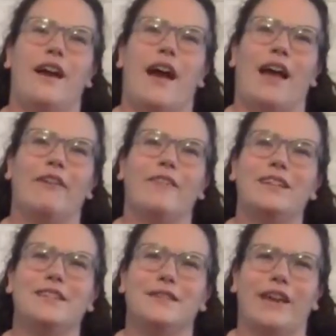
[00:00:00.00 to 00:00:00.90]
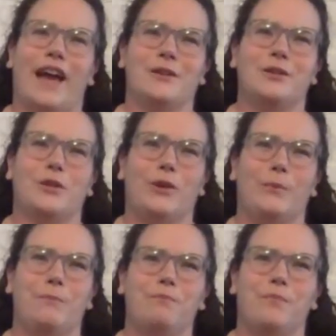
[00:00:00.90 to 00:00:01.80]
I recently
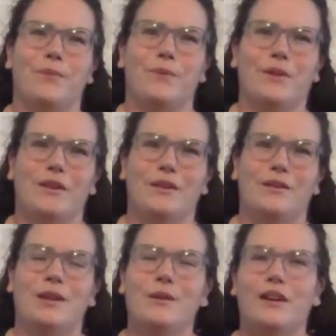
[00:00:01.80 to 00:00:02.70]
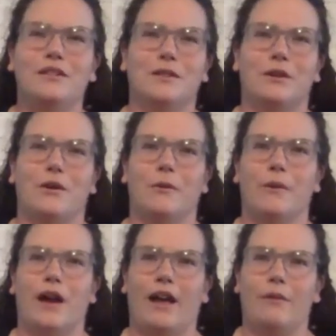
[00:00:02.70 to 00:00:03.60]
actually 2 years
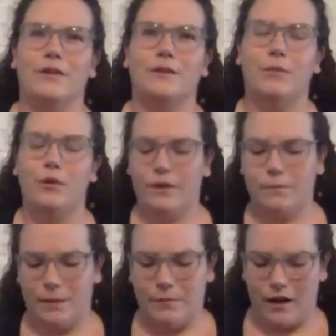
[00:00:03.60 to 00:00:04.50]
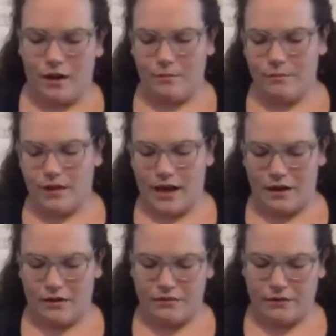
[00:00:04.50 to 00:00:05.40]
ago, I was moving my mom
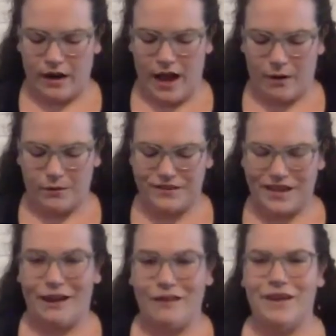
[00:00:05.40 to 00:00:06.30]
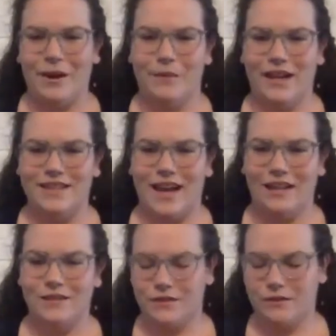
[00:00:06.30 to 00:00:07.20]
out of her house and I found my
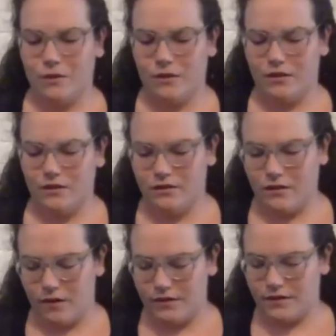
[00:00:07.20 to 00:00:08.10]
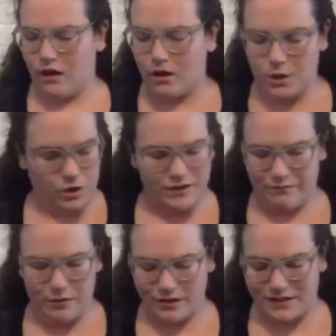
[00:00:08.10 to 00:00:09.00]
dad's hundreds
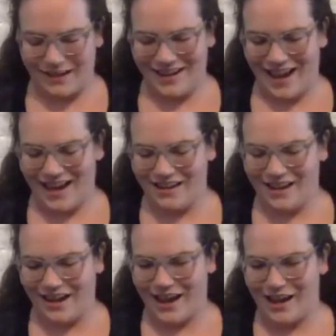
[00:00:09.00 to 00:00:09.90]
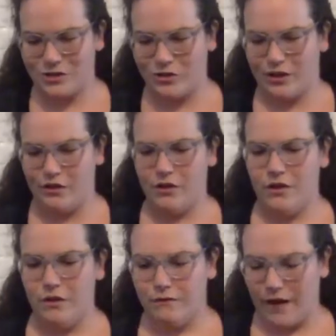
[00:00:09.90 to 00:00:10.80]
of books that he had. And I actually
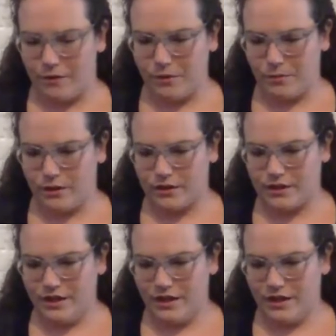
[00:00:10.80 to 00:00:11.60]
found a book.